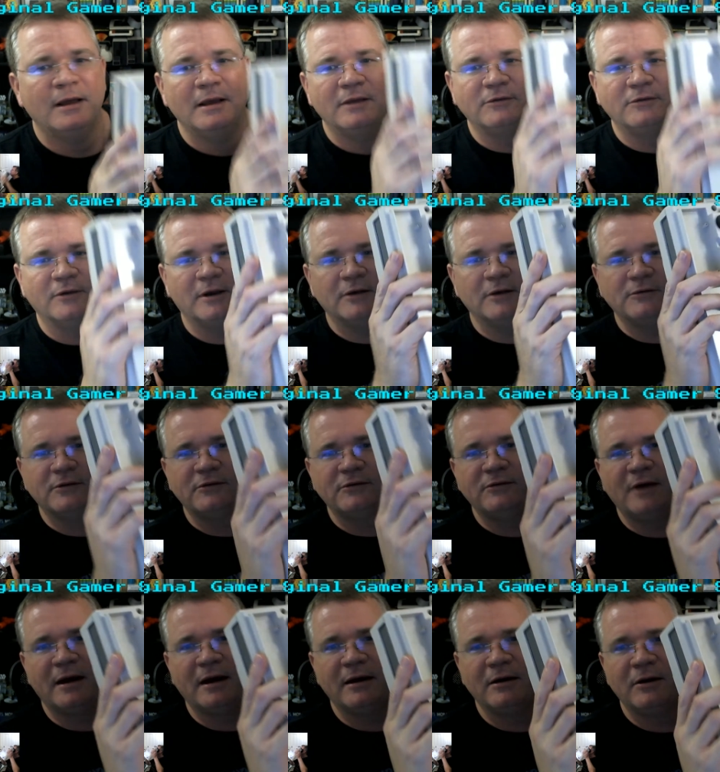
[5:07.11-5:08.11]
So here's a
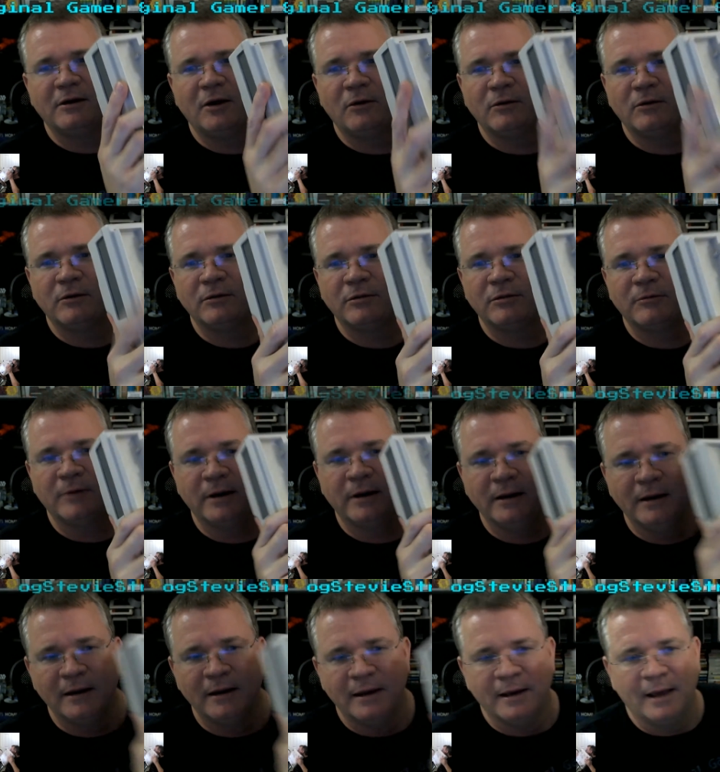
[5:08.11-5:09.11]
second Coco 3,
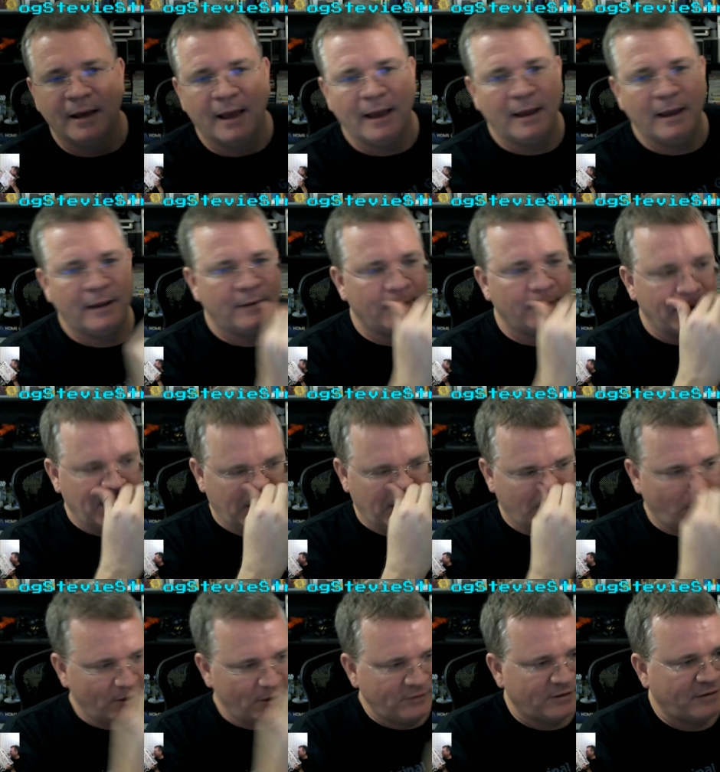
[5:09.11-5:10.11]
and
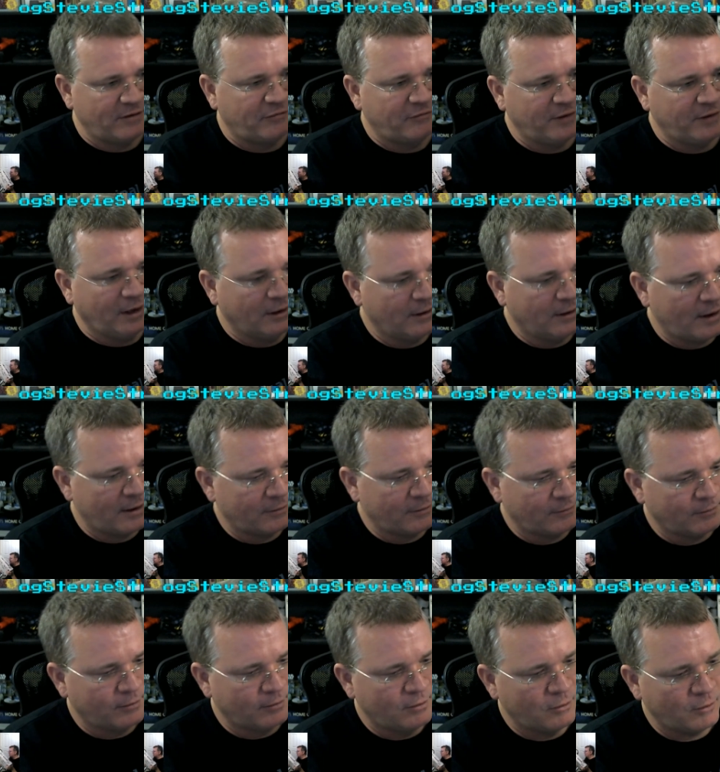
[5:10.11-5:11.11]
once I figure out
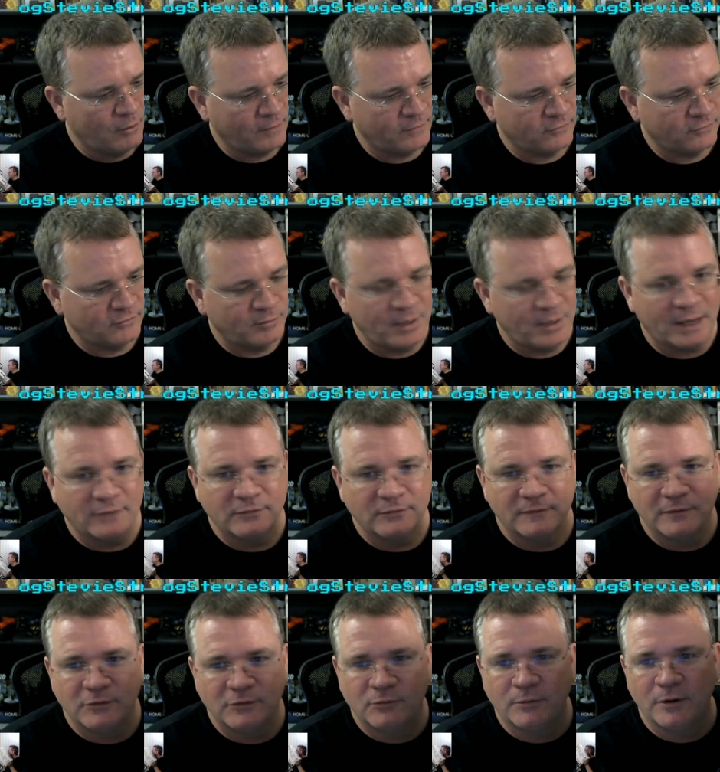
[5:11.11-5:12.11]
what the specs of
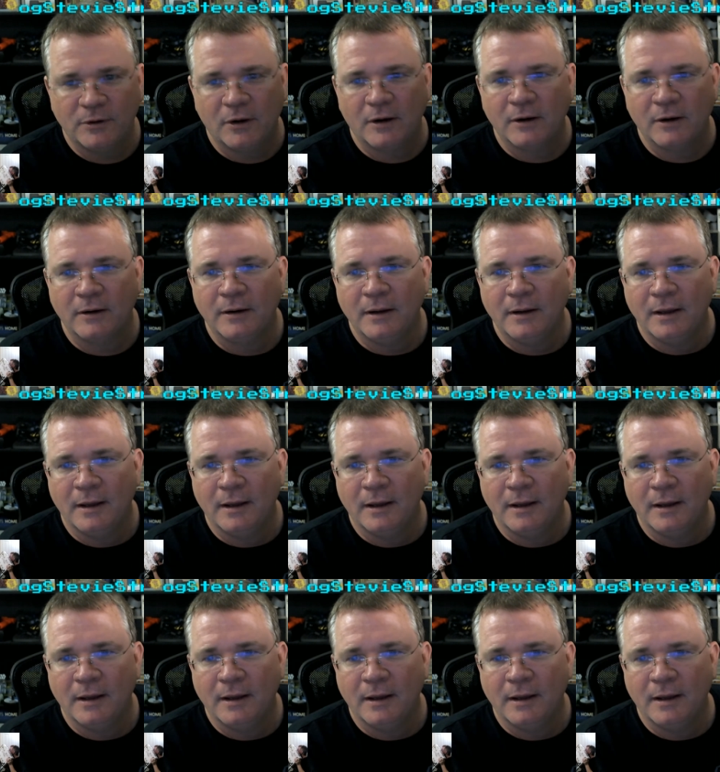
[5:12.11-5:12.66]
this one are,